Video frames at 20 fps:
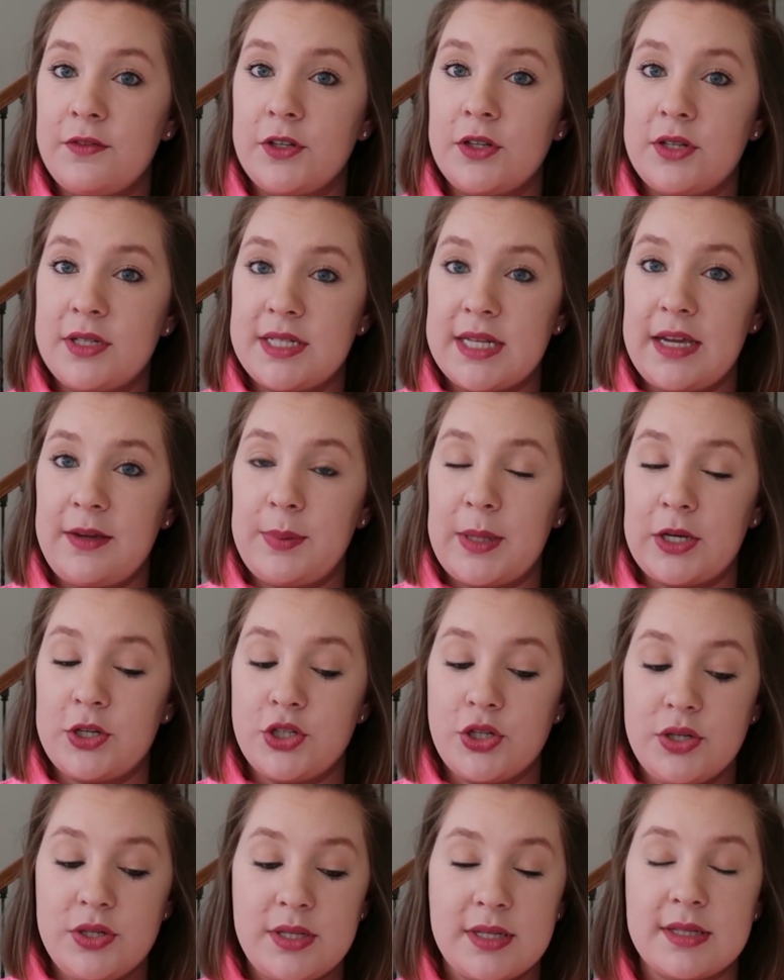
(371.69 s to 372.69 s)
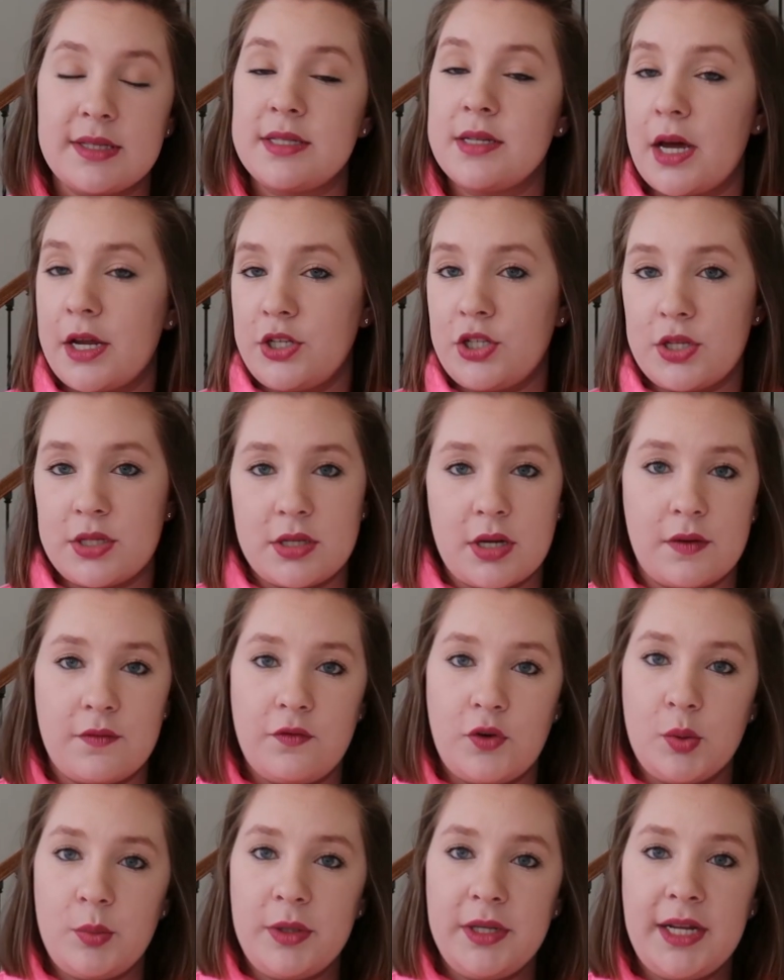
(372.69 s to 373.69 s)
for you to take pictures. It's not just on
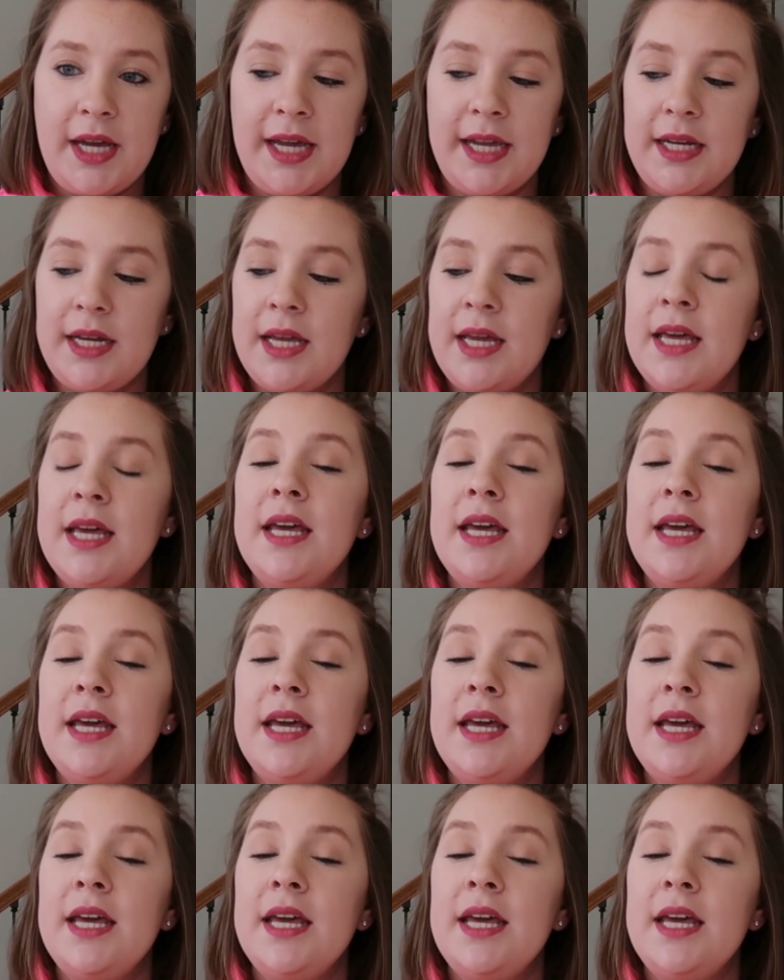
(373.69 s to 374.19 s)
formal night.